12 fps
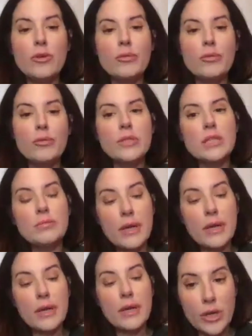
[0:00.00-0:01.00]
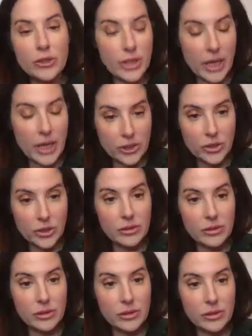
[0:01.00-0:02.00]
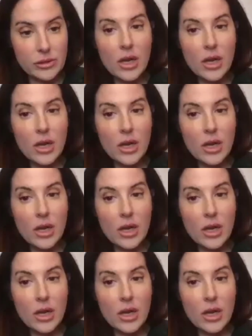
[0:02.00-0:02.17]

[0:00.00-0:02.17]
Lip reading: There was these major intersections.